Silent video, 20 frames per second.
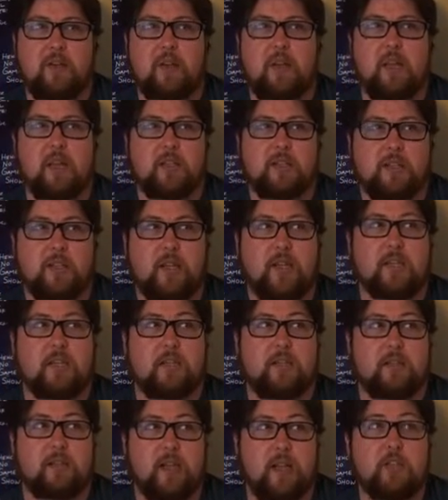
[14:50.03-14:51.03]
and
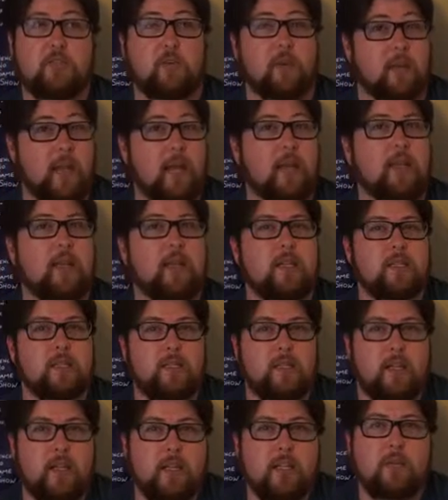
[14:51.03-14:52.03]
it's
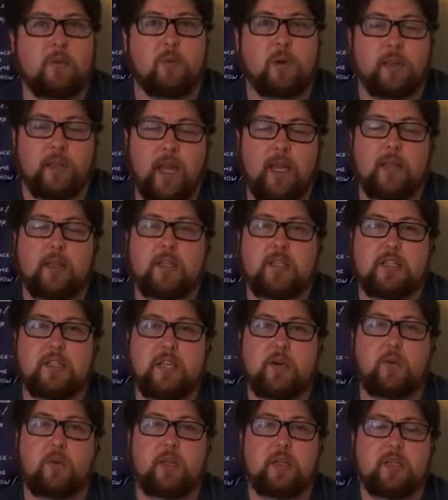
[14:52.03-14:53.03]
relentless. It's a relentless
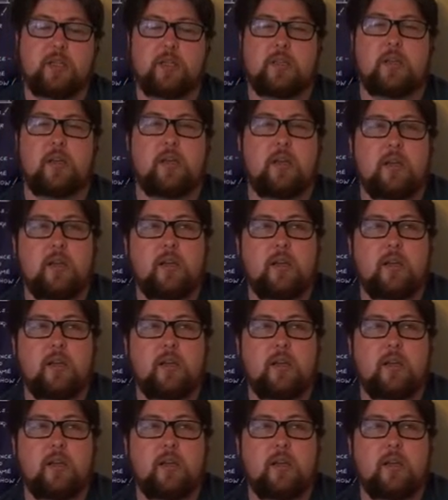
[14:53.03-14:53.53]
sequence,